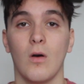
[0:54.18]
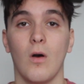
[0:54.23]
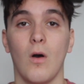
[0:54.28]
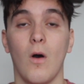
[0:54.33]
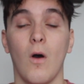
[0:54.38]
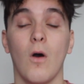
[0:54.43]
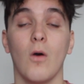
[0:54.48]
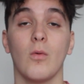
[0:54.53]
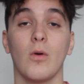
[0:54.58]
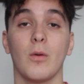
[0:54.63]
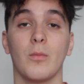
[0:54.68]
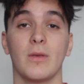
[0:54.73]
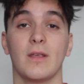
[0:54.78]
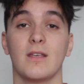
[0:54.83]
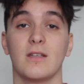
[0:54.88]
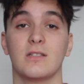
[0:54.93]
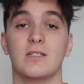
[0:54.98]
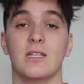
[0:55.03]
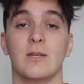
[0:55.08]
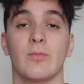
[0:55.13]
all while
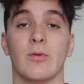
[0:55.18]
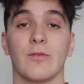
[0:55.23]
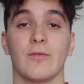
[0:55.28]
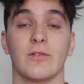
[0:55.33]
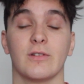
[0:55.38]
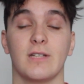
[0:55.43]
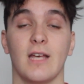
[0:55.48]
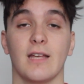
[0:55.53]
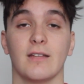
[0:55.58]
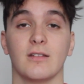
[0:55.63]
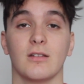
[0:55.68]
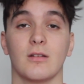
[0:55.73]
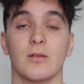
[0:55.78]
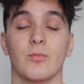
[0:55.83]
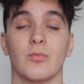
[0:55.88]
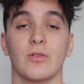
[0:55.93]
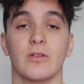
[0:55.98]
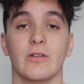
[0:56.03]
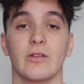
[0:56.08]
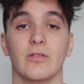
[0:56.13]
being cheaper for Tesla to
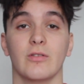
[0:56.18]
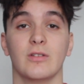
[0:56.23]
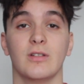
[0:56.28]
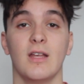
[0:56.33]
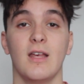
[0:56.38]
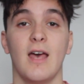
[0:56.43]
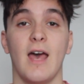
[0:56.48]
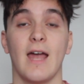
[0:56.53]
produce